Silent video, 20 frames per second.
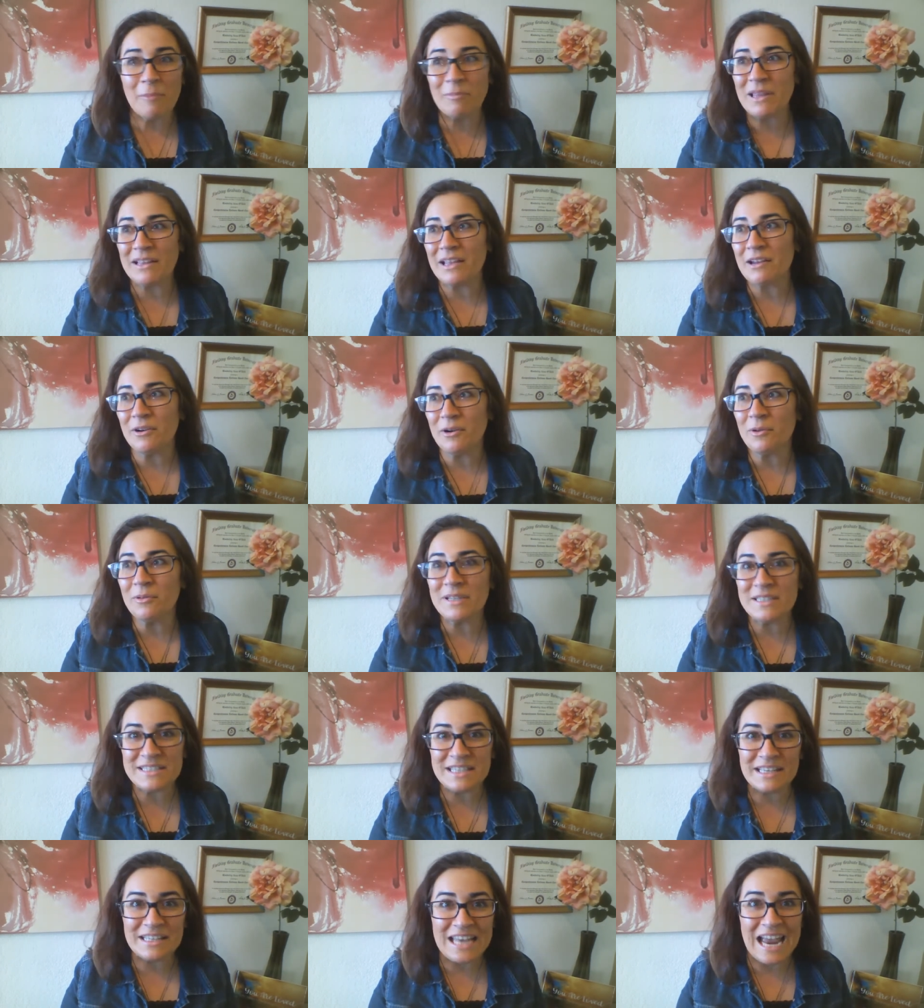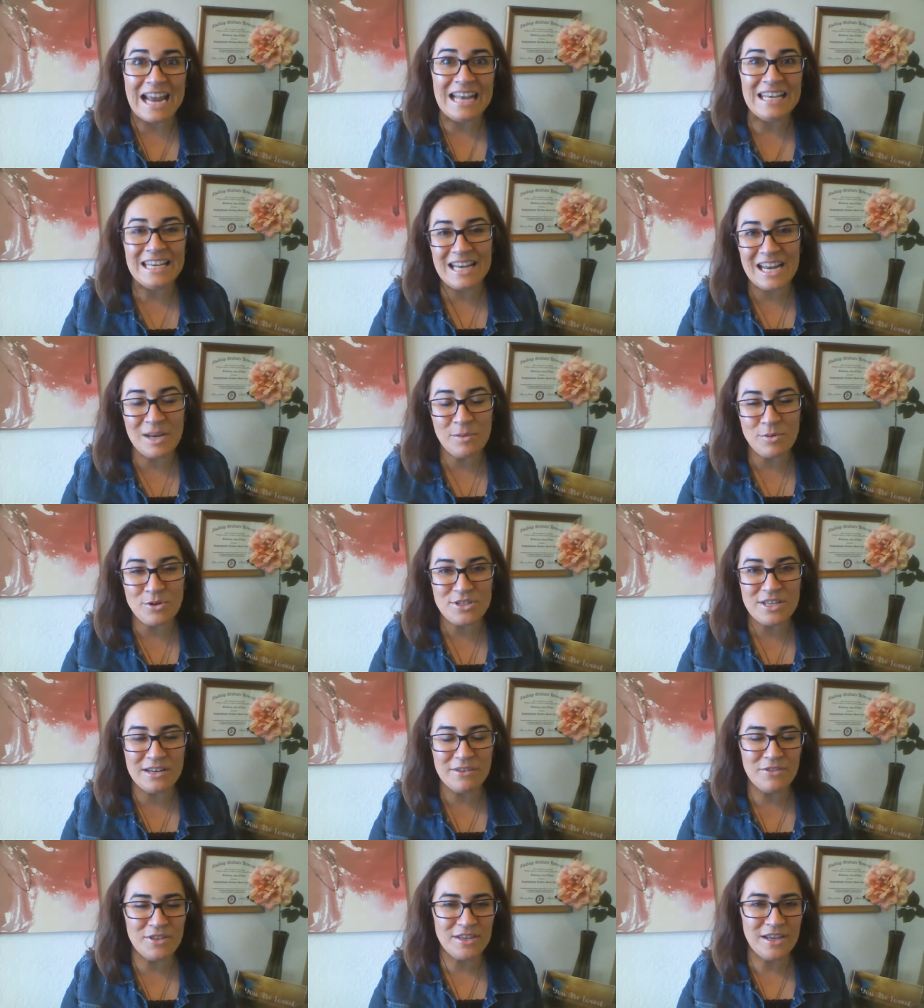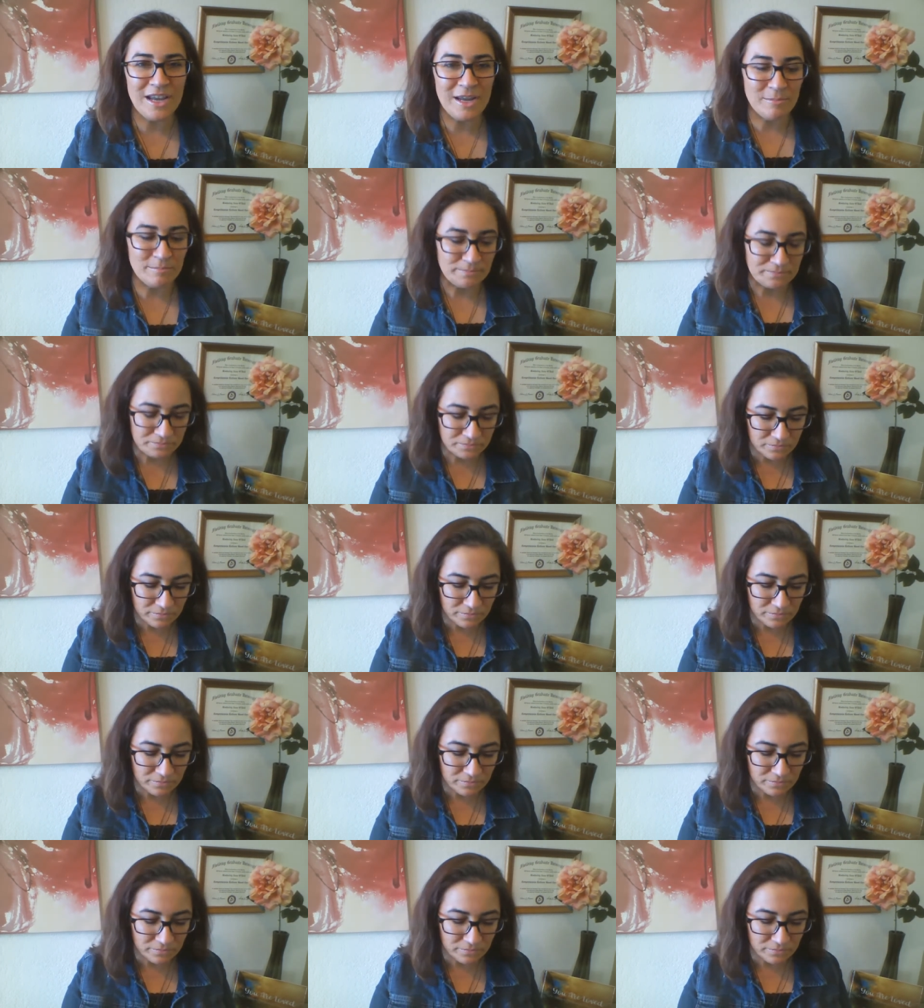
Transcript: like, I don't know, let's say ninety-nine percent of the time,